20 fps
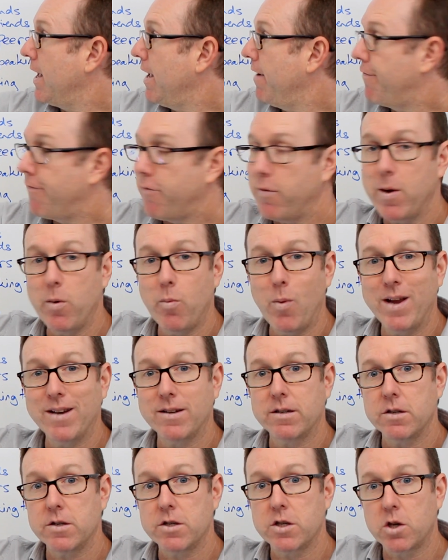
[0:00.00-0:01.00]
If we
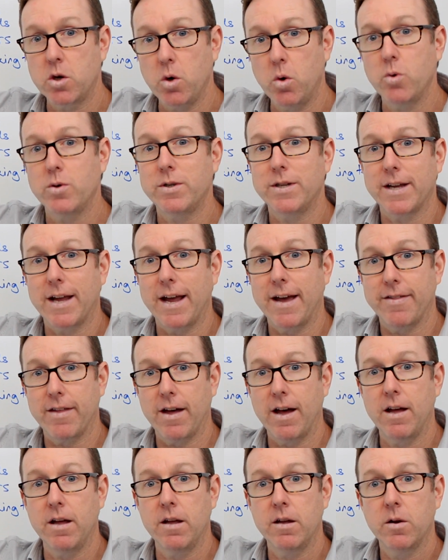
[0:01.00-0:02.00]
went to school
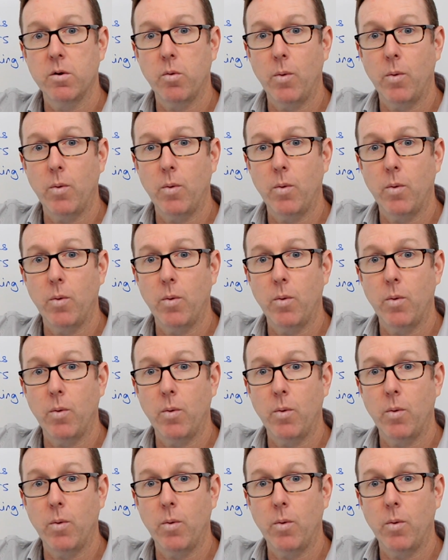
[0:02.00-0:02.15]
together,